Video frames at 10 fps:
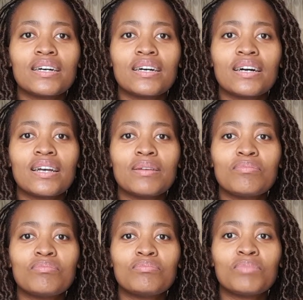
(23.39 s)

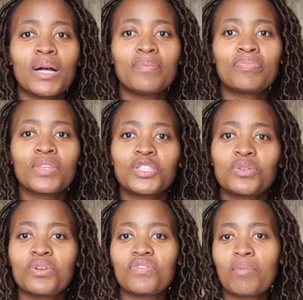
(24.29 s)
I'm
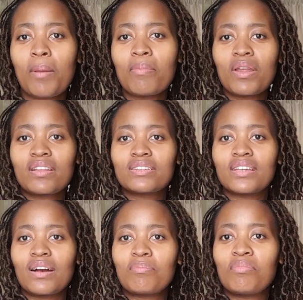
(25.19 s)
sorry for my
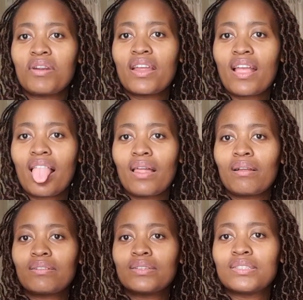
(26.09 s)

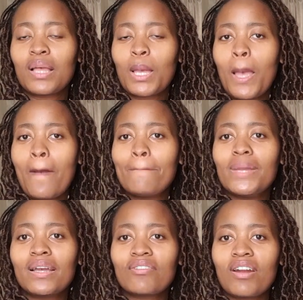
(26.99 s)

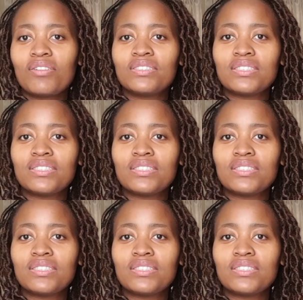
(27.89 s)
background